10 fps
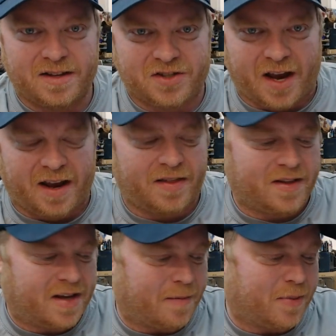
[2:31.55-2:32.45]
checking the
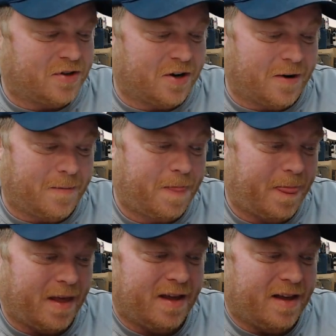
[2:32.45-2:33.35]
temperature
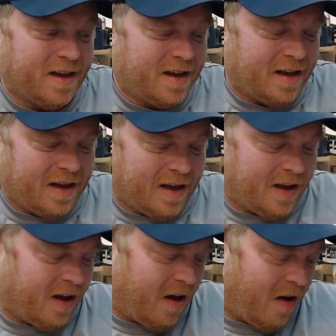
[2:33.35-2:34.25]

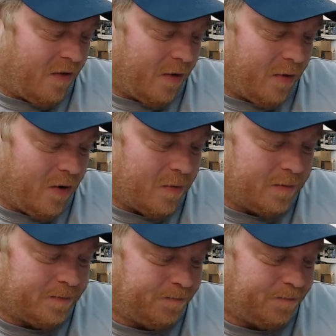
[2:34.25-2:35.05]
of the room.